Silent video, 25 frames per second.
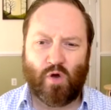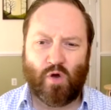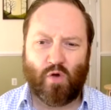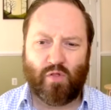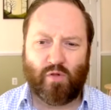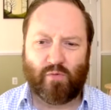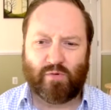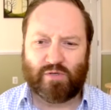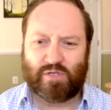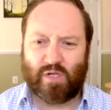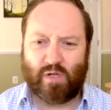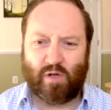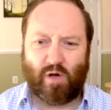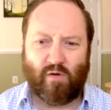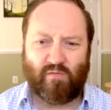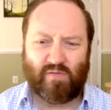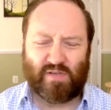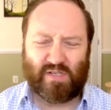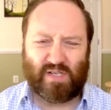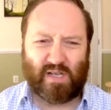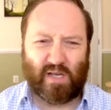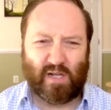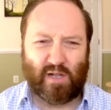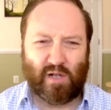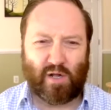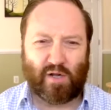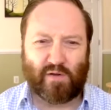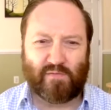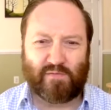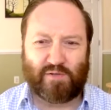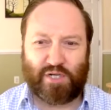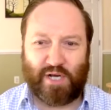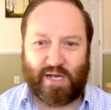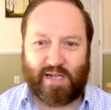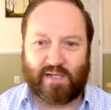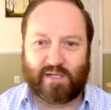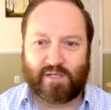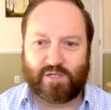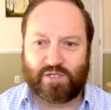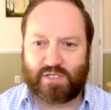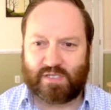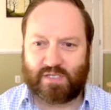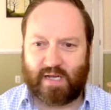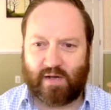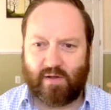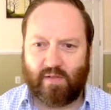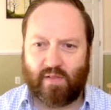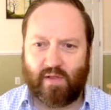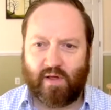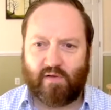there was obviously a lot of challenges
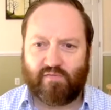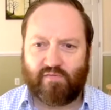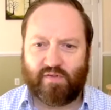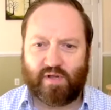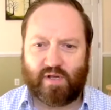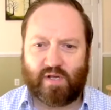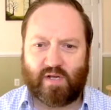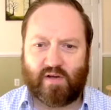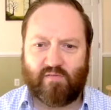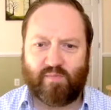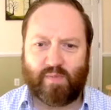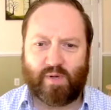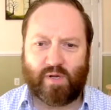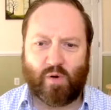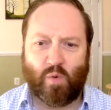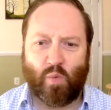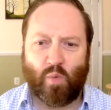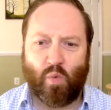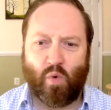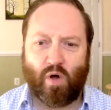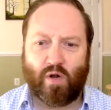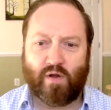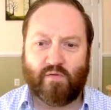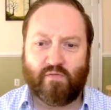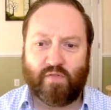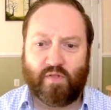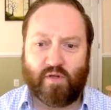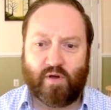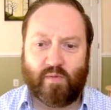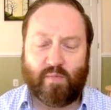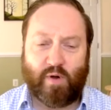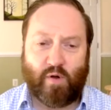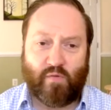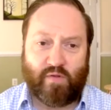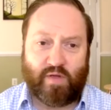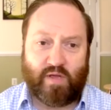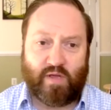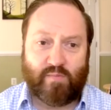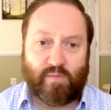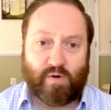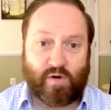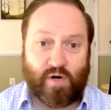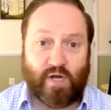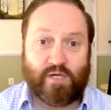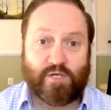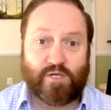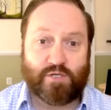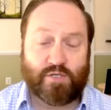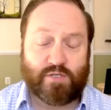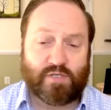out there for the government. And one of them on the
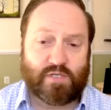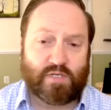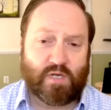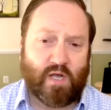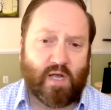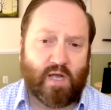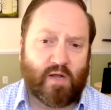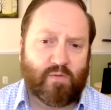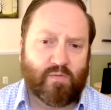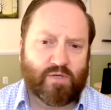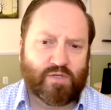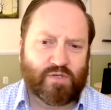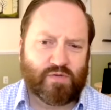immigration side